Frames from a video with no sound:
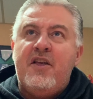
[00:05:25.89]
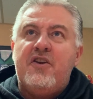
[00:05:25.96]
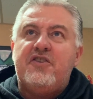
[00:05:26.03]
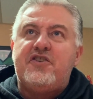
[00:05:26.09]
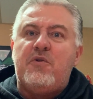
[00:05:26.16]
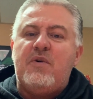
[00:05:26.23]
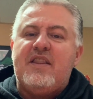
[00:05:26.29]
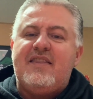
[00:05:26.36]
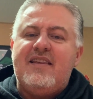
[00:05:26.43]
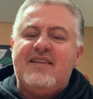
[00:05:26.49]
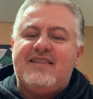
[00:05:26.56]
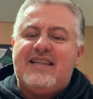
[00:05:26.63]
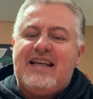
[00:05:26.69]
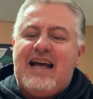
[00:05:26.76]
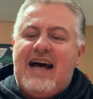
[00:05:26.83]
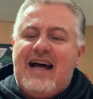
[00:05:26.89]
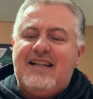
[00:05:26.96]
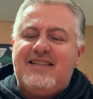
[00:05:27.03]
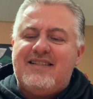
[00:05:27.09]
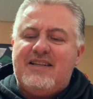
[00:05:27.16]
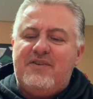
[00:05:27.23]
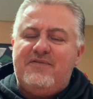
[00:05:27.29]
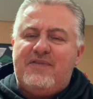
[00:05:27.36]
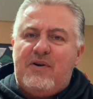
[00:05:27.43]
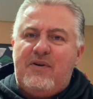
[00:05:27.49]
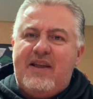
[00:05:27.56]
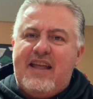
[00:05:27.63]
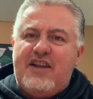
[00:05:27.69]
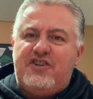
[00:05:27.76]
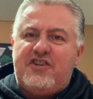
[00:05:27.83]
So what this constant
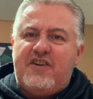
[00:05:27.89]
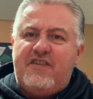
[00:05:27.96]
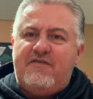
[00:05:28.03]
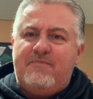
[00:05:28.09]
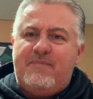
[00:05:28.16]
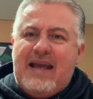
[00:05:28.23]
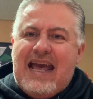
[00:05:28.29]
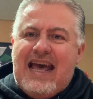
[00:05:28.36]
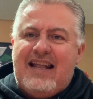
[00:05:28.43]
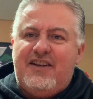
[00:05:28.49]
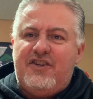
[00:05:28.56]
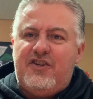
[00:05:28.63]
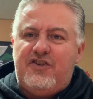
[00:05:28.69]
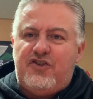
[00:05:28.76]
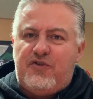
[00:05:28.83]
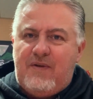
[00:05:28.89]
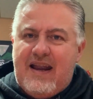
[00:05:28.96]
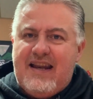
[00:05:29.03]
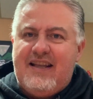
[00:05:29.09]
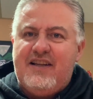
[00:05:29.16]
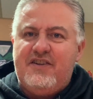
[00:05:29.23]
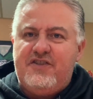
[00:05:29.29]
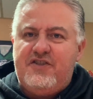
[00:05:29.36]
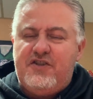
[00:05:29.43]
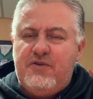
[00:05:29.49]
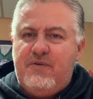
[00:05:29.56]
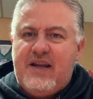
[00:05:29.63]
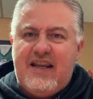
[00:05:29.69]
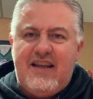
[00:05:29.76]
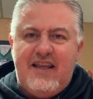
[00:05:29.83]
variation of bat training is
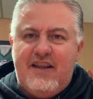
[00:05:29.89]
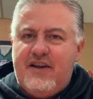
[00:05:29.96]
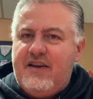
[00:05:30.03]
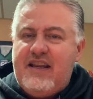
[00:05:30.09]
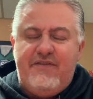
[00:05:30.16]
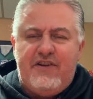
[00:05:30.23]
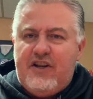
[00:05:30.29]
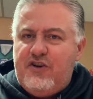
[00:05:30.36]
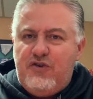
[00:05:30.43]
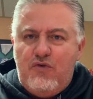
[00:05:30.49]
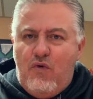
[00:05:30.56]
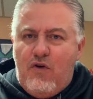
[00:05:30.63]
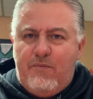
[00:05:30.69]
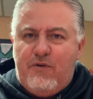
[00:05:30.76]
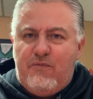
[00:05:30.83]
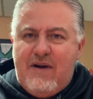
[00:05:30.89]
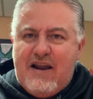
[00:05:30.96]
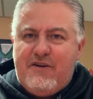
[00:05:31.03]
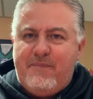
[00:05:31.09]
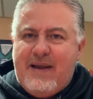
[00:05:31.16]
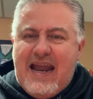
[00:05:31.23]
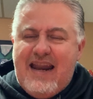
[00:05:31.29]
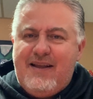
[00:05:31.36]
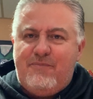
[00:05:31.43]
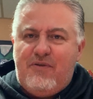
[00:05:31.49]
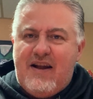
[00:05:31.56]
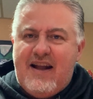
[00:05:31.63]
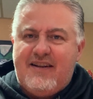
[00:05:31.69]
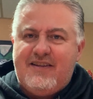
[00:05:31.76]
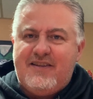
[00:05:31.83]
doing in even a normal round of batting
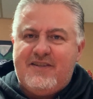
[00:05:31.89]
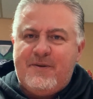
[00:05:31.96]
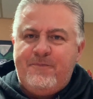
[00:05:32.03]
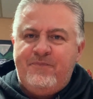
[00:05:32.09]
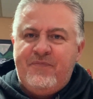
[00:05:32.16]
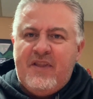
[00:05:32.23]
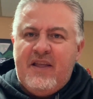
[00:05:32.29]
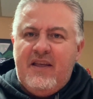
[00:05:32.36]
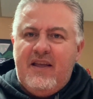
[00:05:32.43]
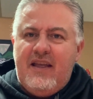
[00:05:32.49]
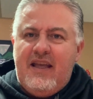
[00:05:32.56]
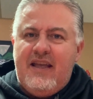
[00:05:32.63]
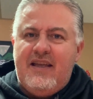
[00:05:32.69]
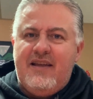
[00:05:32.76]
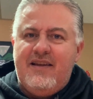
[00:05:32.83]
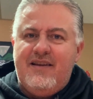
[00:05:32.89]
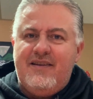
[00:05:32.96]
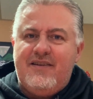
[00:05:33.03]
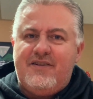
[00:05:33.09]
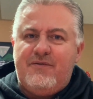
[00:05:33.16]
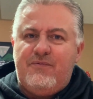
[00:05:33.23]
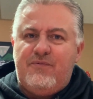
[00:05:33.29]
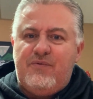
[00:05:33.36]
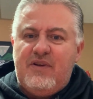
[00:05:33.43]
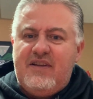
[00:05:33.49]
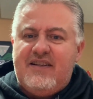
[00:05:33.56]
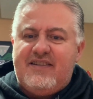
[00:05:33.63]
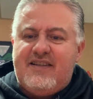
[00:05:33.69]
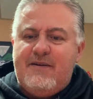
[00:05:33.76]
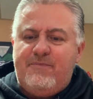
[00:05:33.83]
practice is
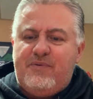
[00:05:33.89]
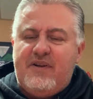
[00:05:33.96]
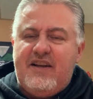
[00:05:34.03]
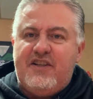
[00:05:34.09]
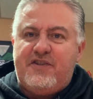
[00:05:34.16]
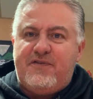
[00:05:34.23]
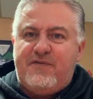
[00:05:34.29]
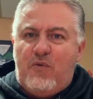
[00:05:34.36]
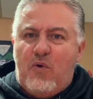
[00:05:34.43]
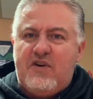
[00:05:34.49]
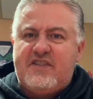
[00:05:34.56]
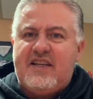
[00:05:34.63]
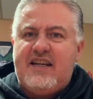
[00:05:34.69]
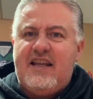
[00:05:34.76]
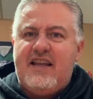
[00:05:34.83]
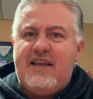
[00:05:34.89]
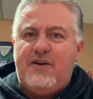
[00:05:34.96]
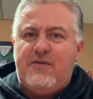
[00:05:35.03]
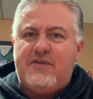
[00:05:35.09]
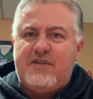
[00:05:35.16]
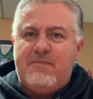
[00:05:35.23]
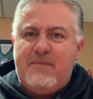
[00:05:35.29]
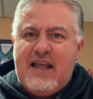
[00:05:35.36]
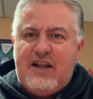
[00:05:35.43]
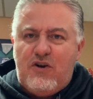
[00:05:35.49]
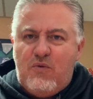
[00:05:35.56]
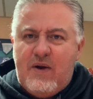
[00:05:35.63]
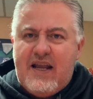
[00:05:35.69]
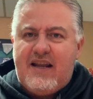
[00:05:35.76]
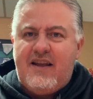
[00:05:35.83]
really simply, it's forcing the hitter to make
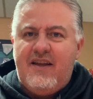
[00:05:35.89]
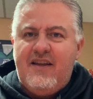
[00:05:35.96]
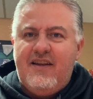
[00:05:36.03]
quick